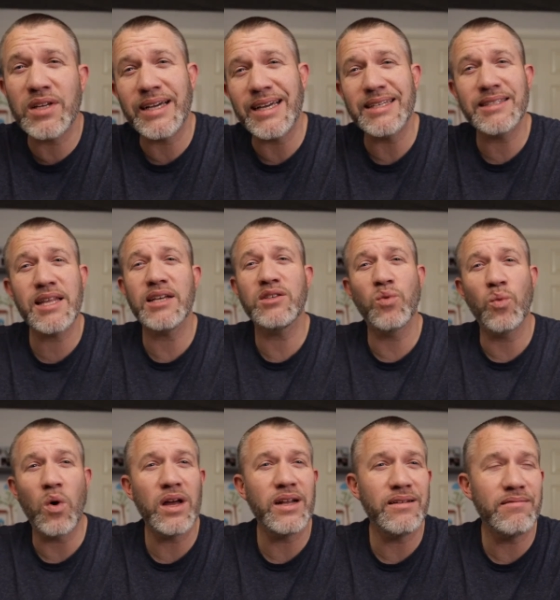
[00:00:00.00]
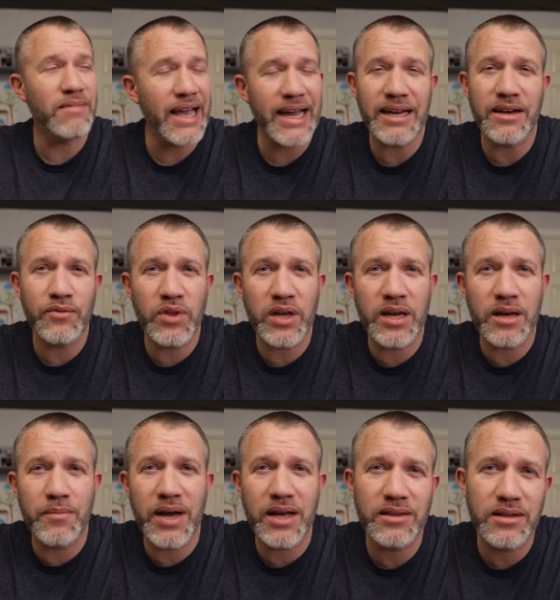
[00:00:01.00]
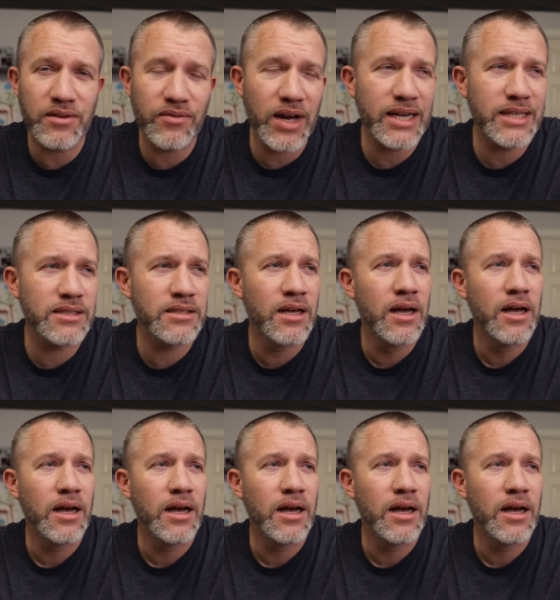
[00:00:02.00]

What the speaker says: I guess that's one negative thing about the device.